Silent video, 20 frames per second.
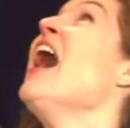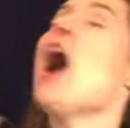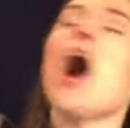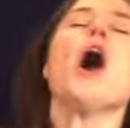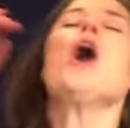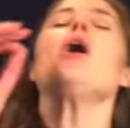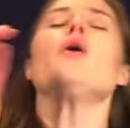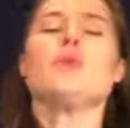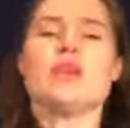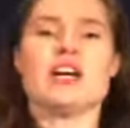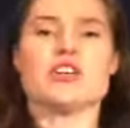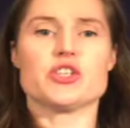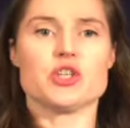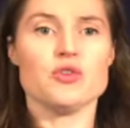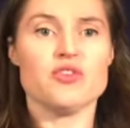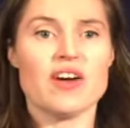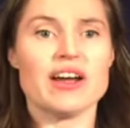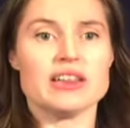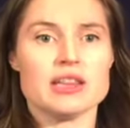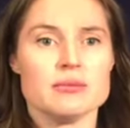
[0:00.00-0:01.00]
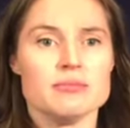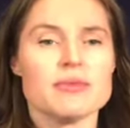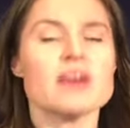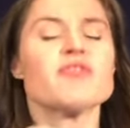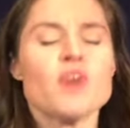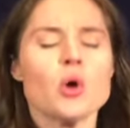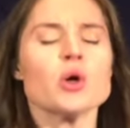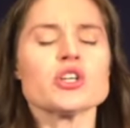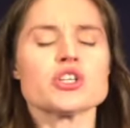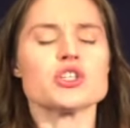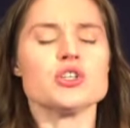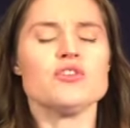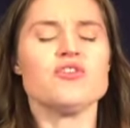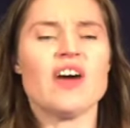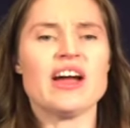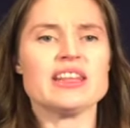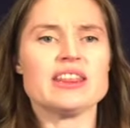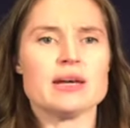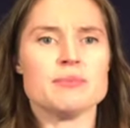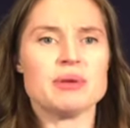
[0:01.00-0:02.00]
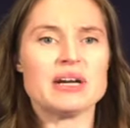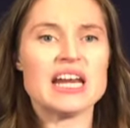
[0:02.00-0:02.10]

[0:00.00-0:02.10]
Oh, yes, you fight them. Of course you fight them,